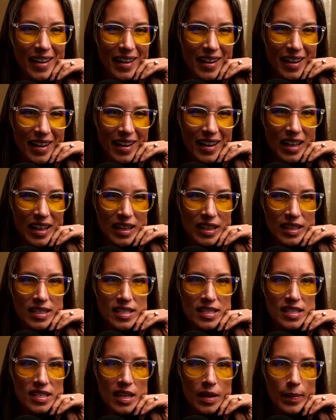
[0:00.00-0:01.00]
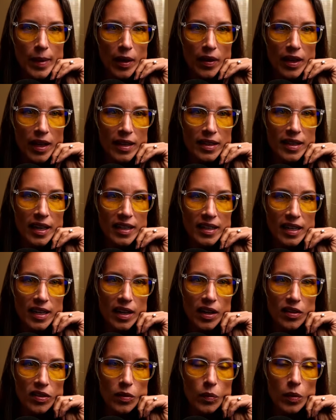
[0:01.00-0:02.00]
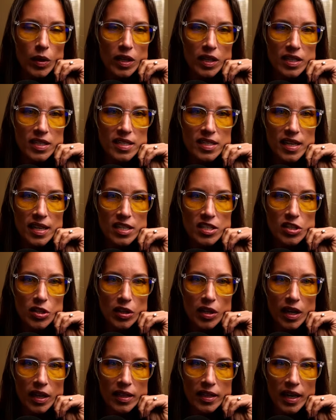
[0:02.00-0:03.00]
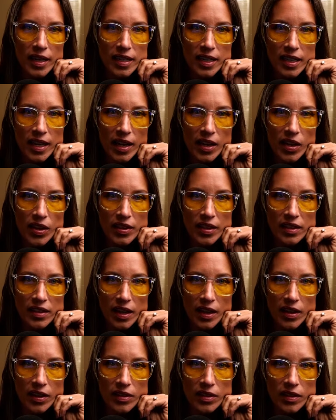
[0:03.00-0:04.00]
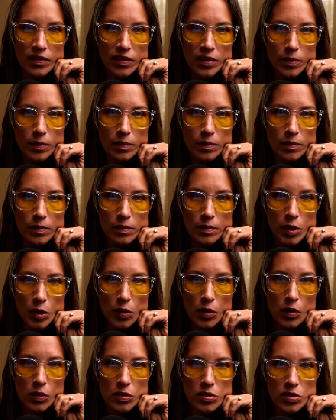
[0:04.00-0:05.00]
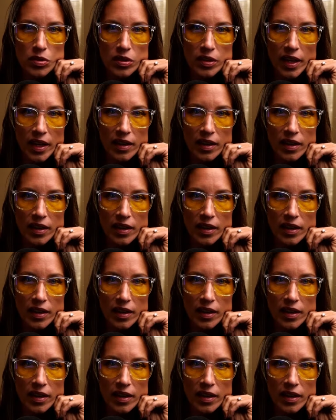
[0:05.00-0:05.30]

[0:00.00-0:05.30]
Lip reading: Let's see about gut lining health. We'll assess your gut lining health and the health of your mucosal layer